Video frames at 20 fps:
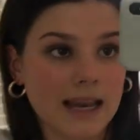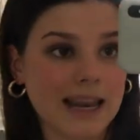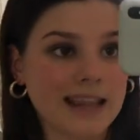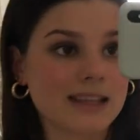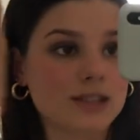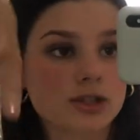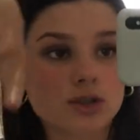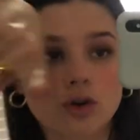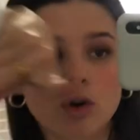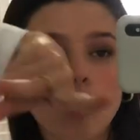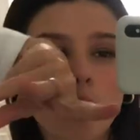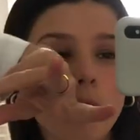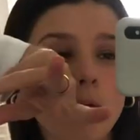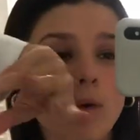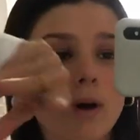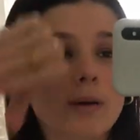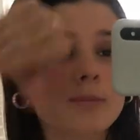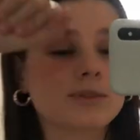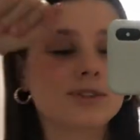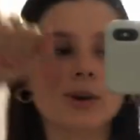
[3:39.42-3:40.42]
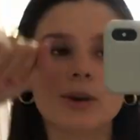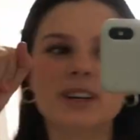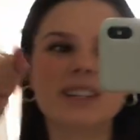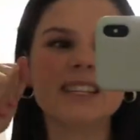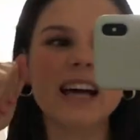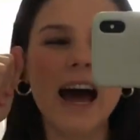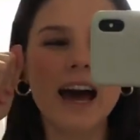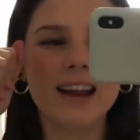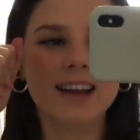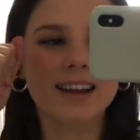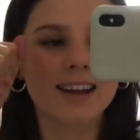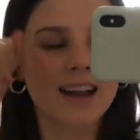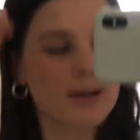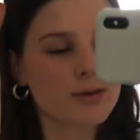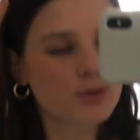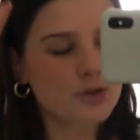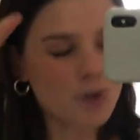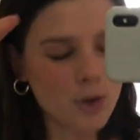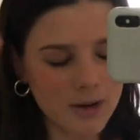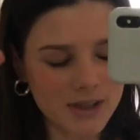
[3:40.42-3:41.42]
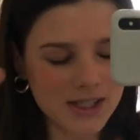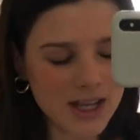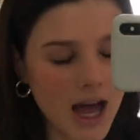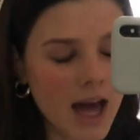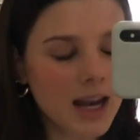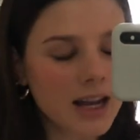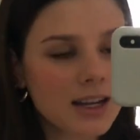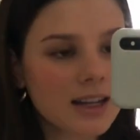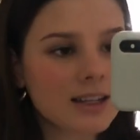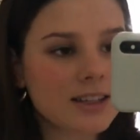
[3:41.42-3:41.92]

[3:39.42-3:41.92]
Let's go. I'm so excited, so excited.